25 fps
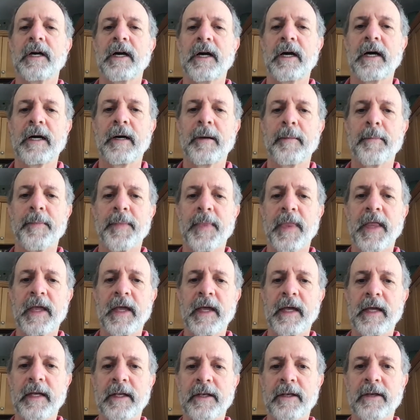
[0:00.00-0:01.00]
um,
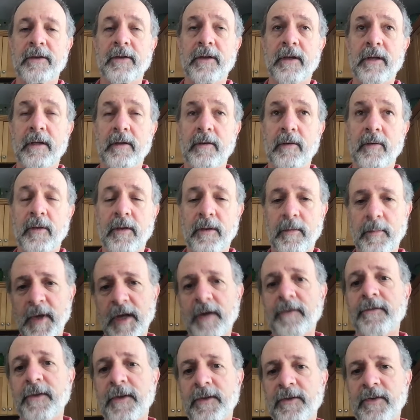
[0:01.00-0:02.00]
and the
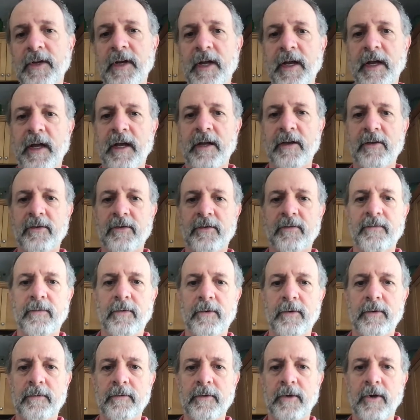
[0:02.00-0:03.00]
benefits it has
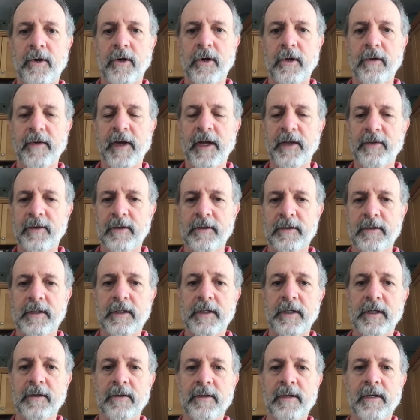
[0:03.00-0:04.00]
for cardiovascular
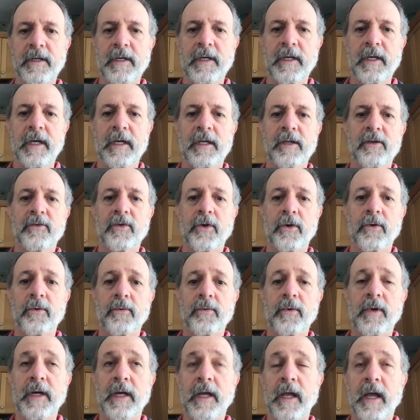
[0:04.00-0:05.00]
health.
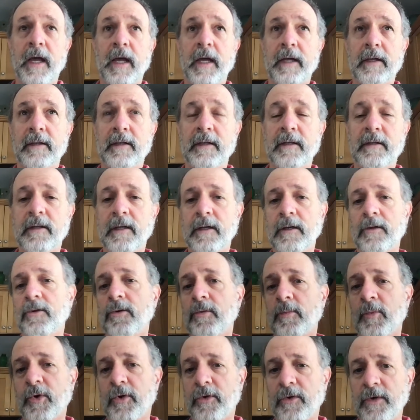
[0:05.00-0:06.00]
So I, I, did a
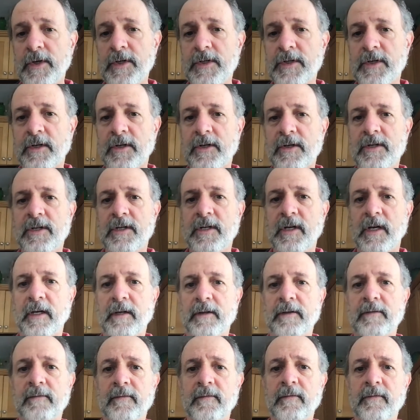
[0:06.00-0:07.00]
little more research and
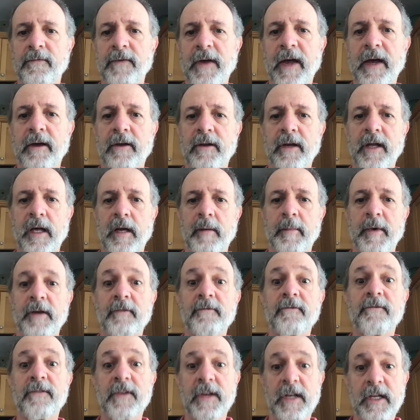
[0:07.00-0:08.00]
I found out
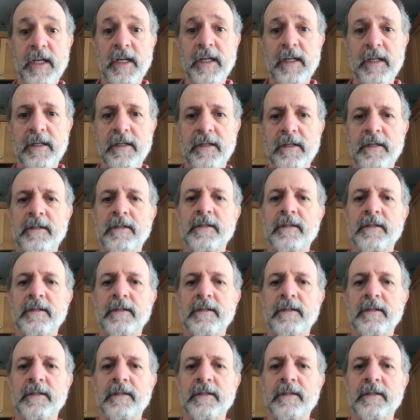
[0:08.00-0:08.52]
about Vinia.